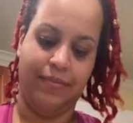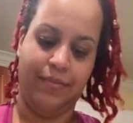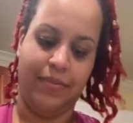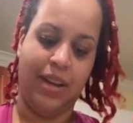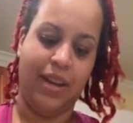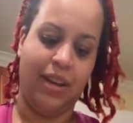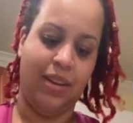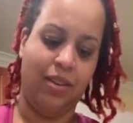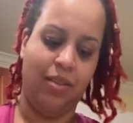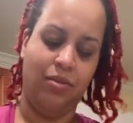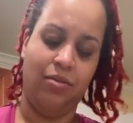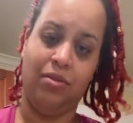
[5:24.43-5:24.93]
I
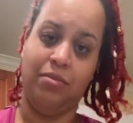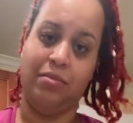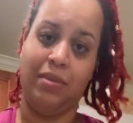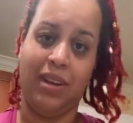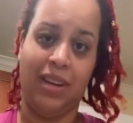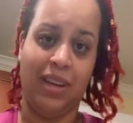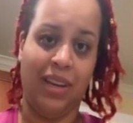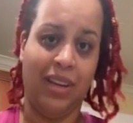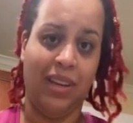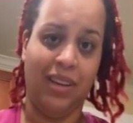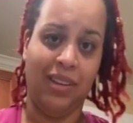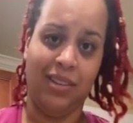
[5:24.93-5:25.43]
use my
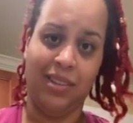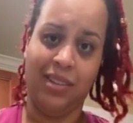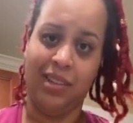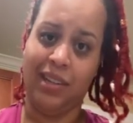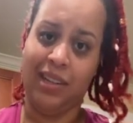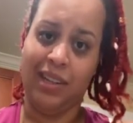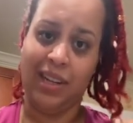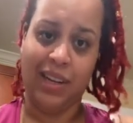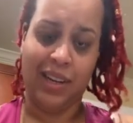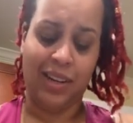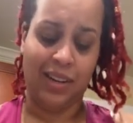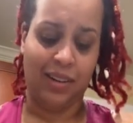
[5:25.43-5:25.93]
hands a
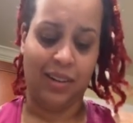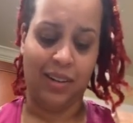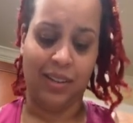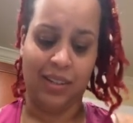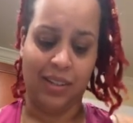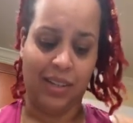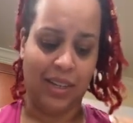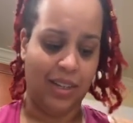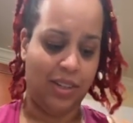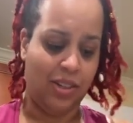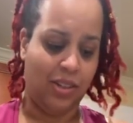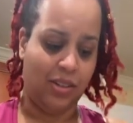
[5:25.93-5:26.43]
lot because
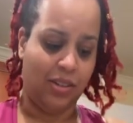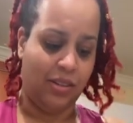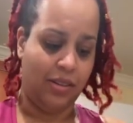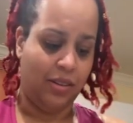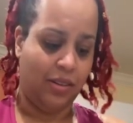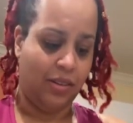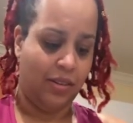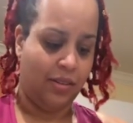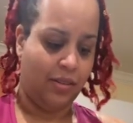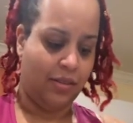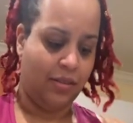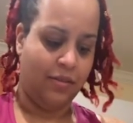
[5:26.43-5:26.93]
I just
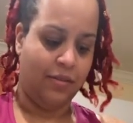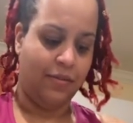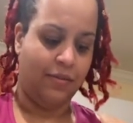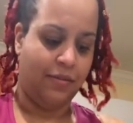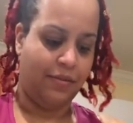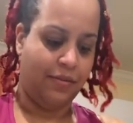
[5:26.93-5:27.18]
love,